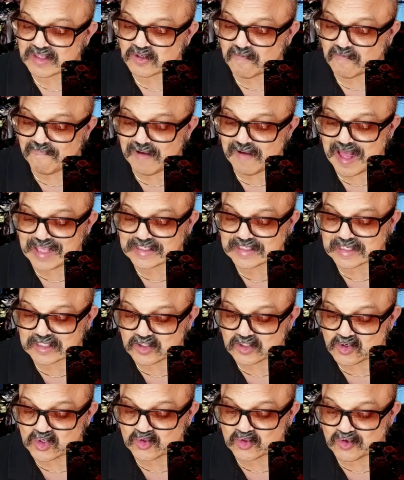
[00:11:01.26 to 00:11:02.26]
plastic
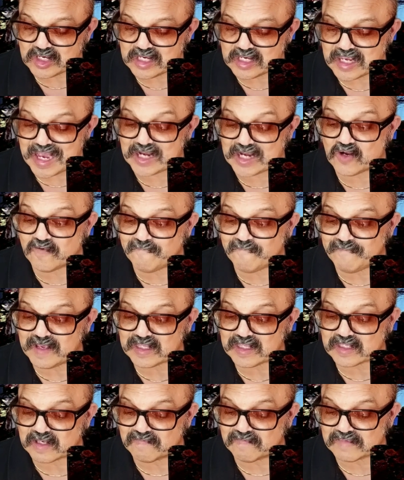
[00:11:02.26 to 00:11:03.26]
surgery, and her
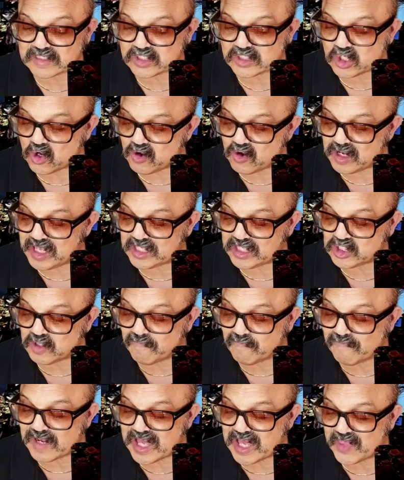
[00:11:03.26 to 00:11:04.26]
victims turn into
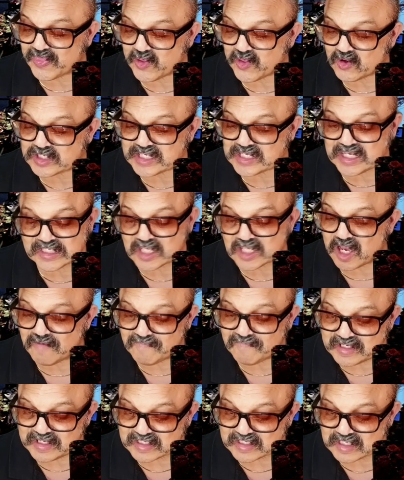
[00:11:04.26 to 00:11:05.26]
bloodthirsty
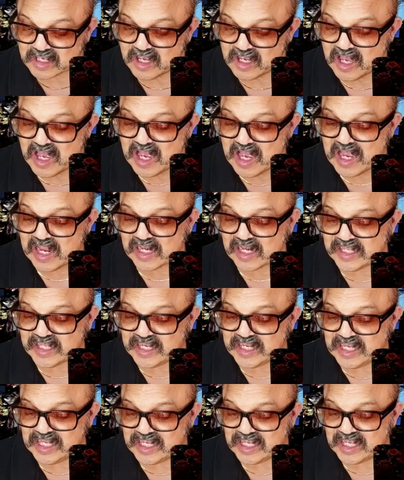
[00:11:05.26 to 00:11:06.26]
zombies,
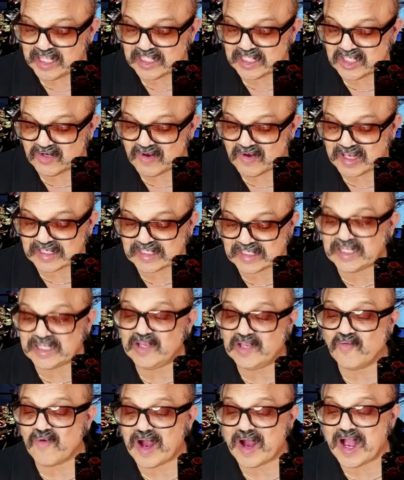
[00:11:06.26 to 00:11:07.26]
leading into a
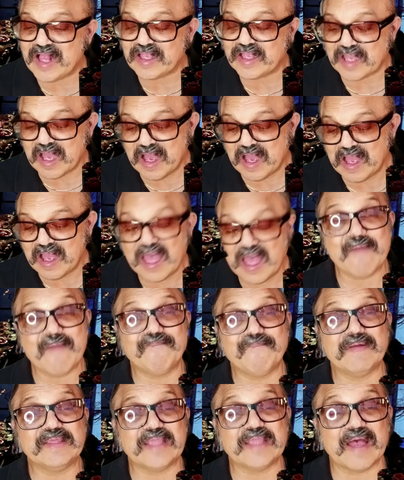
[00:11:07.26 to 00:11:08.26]
citywide
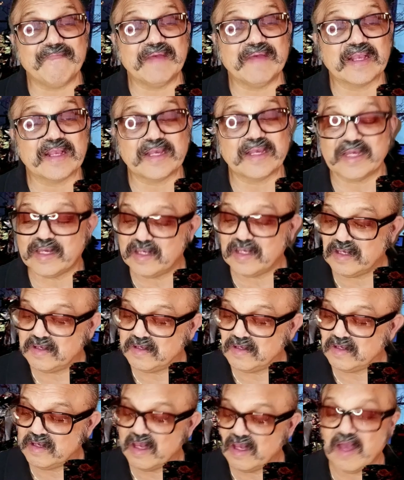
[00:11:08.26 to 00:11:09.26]
epidemic.
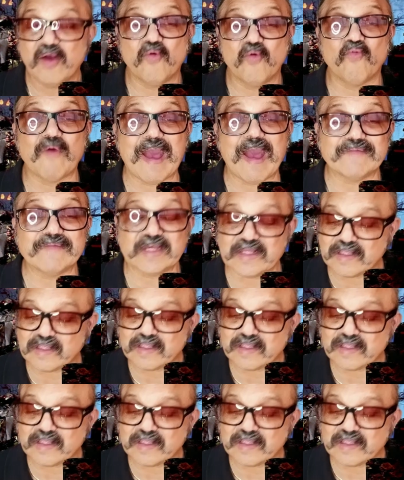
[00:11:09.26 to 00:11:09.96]
Rabid.